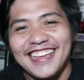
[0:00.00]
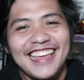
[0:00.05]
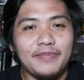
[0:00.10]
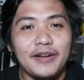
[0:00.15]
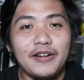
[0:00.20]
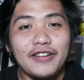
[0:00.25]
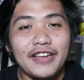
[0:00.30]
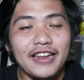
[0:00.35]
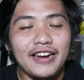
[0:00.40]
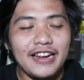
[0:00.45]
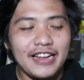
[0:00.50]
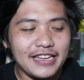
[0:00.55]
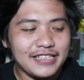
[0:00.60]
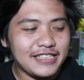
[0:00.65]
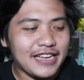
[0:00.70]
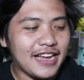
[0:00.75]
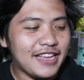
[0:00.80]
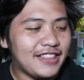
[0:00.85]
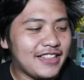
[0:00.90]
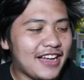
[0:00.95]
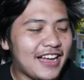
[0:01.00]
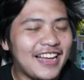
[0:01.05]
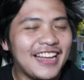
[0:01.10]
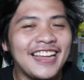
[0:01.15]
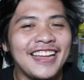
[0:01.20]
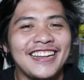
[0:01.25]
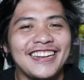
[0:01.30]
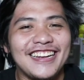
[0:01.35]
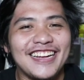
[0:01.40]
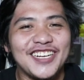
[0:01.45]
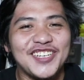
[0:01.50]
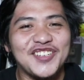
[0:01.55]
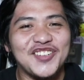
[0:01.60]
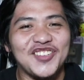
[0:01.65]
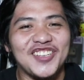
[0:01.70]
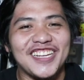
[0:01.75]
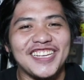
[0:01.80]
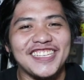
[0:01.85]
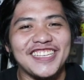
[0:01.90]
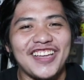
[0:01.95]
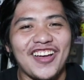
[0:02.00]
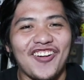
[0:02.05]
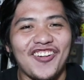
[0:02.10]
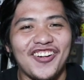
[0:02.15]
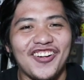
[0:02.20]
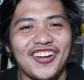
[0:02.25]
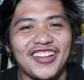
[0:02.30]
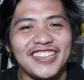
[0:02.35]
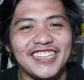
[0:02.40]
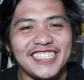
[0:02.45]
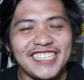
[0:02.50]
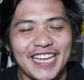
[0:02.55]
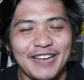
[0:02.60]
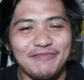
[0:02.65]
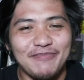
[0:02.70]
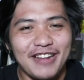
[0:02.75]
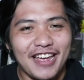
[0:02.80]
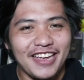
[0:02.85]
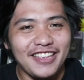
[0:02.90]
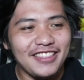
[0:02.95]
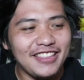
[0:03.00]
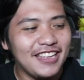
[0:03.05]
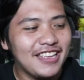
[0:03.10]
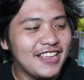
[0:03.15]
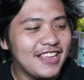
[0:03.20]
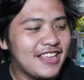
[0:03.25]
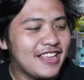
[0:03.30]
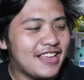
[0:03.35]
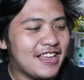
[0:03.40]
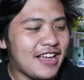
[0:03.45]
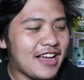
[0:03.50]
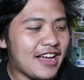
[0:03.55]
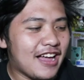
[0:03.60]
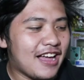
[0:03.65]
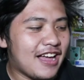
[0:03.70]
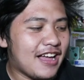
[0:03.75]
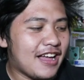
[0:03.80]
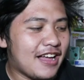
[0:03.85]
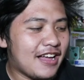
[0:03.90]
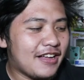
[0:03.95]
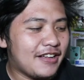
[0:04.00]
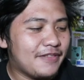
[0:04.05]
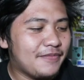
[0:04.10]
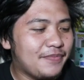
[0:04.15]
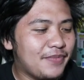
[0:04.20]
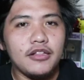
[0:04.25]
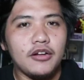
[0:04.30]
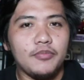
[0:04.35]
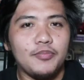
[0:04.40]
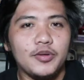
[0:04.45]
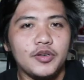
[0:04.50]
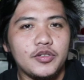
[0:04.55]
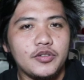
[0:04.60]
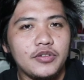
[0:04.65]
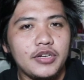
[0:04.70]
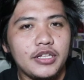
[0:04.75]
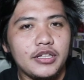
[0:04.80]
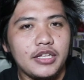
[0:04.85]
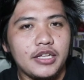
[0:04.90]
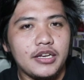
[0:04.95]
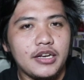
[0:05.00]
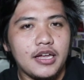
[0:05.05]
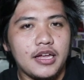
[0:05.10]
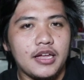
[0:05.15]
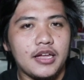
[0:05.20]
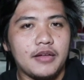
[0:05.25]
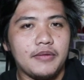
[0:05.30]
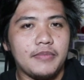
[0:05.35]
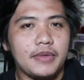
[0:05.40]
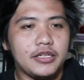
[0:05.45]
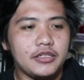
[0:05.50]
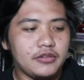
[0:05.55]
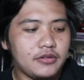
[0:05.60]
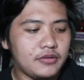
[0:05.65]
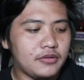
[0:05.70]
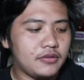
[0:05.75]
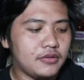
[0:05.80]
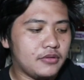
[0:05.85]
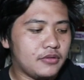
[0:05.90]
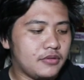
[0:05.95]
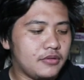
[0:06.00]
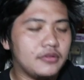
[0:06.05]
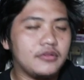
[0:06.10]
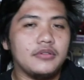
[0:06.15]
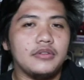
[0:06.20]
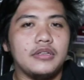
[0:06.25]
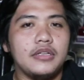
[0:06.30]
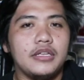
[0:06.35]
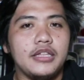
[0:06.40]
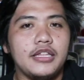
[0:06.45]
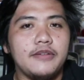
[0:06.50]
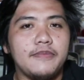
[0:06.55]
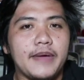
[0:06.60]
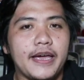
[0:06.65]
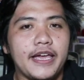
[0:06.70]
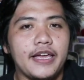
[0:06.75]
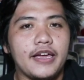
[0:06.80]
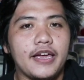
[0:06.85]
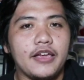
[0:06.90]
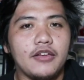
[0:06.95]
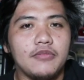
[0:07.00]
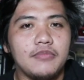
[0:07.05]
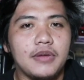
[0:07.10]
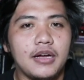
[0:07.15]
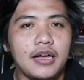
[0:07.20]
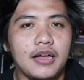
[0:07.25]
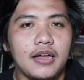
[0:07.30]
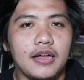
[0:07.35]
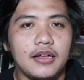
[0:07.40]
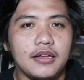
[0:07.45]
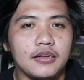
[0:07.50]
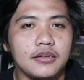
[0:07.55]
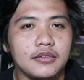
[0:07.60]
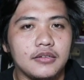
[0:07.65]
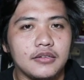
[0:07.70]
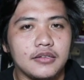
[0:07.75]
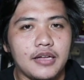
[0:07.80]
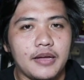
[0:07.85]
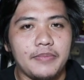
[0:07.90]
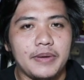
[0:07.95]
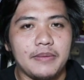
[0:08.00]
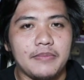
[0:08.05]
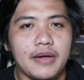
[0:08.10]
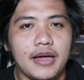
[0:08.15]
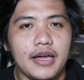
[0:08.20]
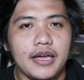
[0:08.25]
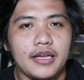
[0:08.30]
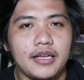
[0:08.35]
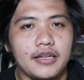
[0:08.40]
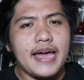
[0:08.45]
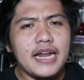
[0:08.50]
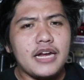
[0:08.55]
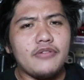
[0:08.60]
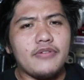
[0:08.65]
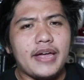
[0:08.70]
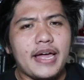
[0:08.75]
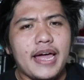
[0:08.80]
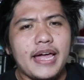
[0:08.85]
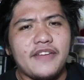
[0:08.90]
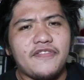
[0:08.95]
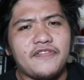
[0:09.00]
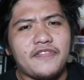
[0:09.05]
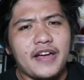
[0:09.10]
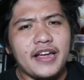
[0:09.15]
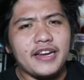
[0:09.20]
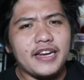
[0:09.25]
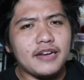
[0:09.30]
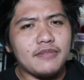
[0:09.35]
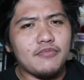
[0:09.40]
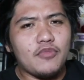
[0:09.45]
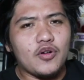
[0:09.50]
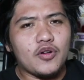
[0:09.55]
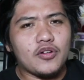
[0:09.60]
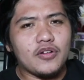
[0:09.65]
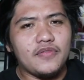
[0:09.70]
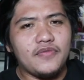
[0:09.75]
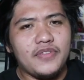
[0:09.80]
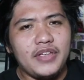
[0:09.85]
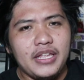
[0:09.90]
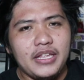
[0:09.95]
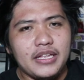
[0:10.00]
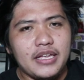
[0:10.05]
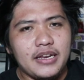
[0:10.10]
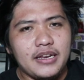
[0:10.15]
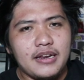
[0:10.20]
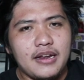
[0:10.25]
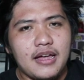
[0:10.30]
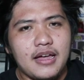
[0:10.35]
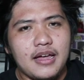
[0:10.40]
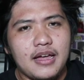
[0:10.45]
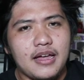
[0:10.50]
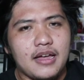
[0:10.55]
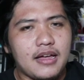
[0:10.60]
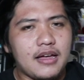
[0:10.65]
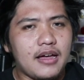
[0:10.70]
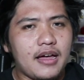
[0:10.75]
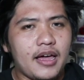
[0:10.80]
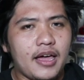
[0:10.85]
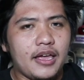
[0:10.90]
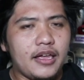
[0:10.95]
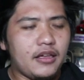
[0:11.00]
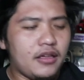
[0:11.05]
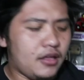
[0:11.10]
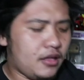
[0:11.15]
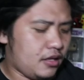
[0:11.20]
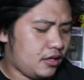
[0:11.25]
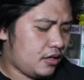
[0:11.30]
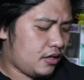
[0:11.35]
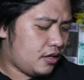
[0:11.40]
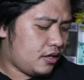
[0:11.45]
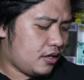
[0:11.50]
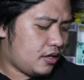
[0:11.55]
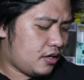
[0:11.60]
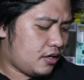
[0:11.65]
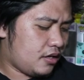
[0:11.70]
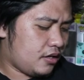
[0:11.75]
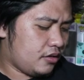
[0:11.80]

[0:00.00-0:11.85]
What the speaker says: Pero kidding aside, nag-shoot kasi ako on the same night. The opportunity na medyo hindi maingay yung mga kapitbahay. Anyway, I find it more convenient na I